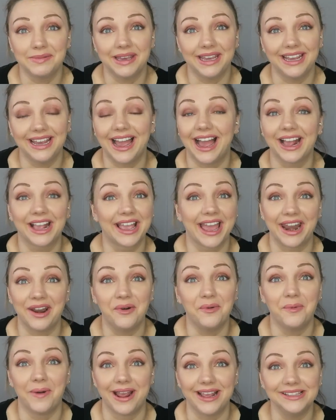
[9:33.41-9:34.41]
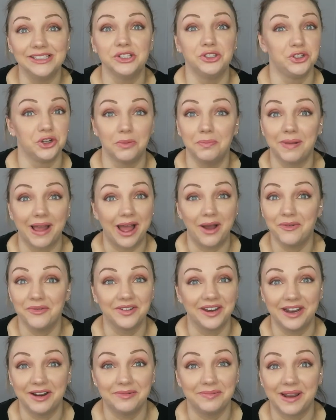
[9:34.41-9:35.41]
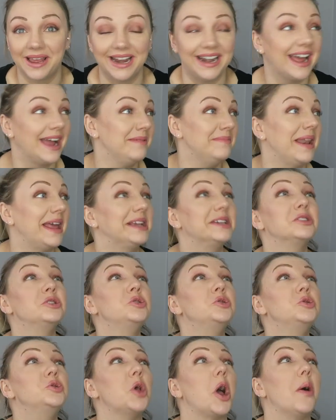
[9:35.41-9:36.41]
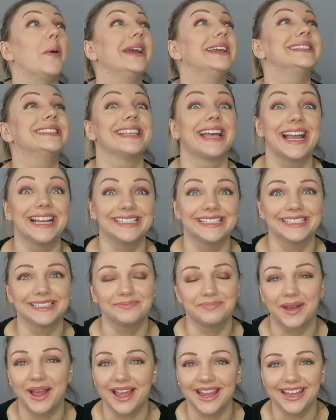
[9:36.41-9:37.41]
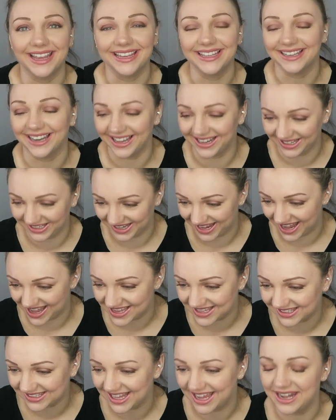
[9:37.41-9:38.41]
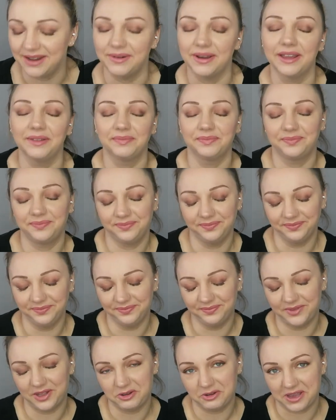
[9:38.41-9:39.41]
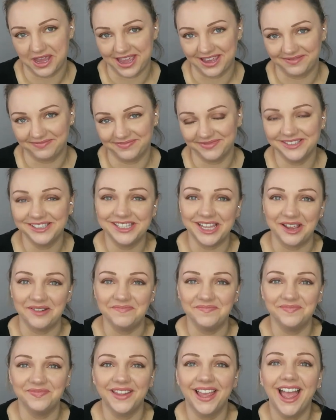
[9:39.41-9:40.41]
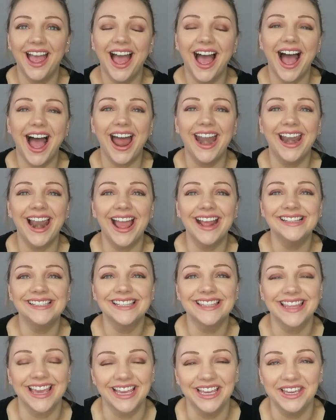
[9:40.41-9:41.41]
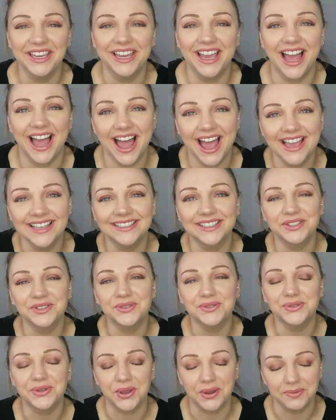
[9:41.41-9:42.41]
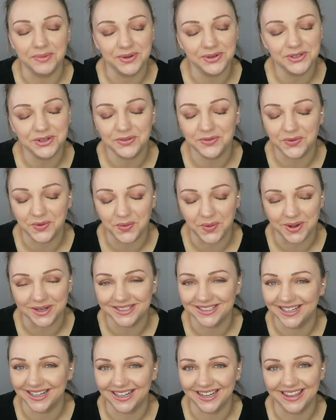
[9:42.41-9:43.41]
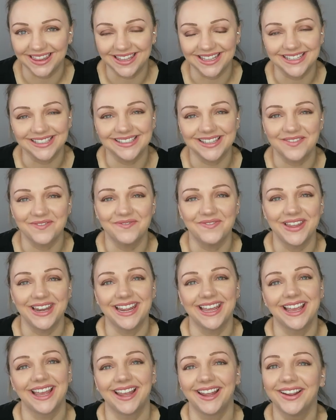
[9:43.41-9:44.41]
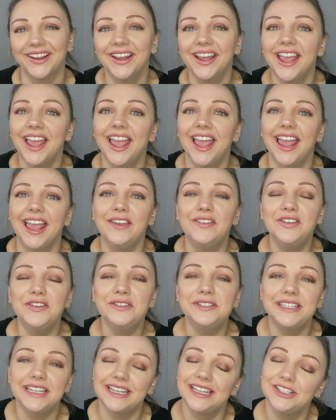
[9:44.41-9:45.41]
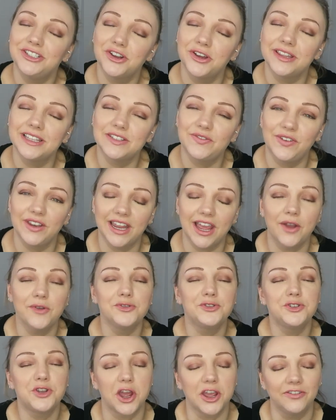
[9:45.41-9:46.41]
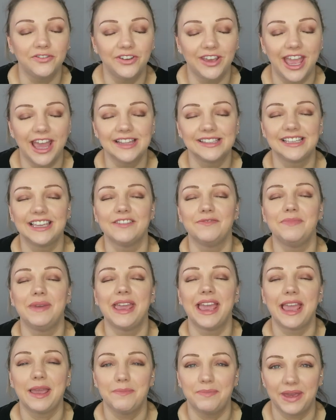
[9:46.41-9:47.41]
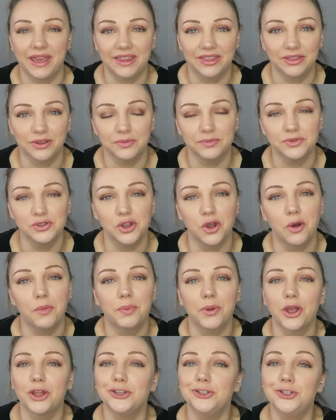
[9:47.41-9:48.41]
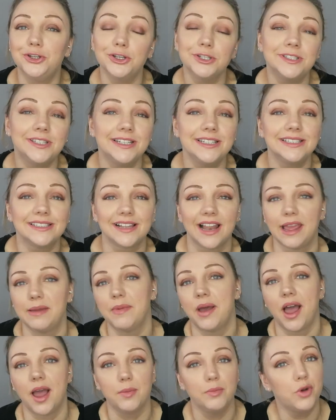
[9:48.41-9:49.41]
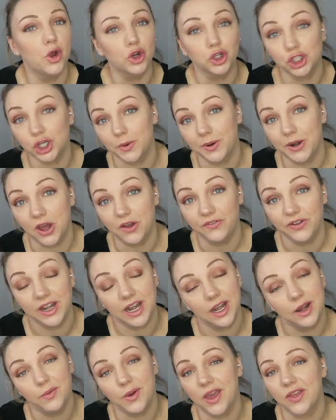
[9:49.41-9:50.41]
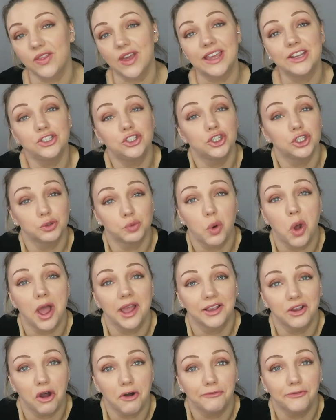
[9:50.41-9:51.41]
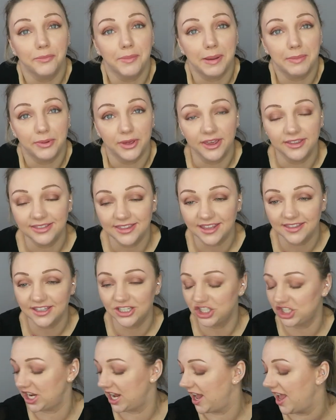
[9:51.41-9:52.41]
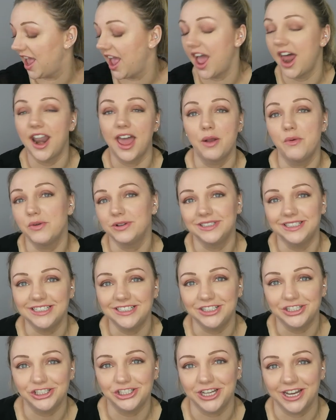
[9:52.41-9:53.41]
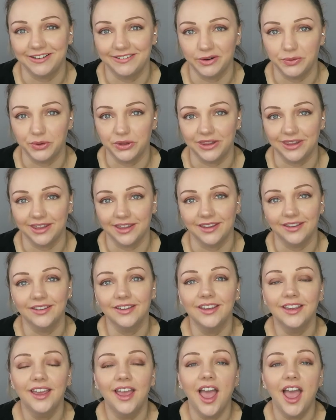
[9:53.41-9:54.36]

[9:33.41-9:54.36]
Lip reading: in me, I cannot wait to jump out of an airplane. I'm, like, so excited by it. Like, yes. Anyway, okay. So, I'd like to thank you guys so much for watching this video. If you did enjoy this video, don't forget to give me a big thumbs up. Just a disclaimer, I'm not showing off in any way. That is just what I got for my birthday this year, and I wanted to share it with you.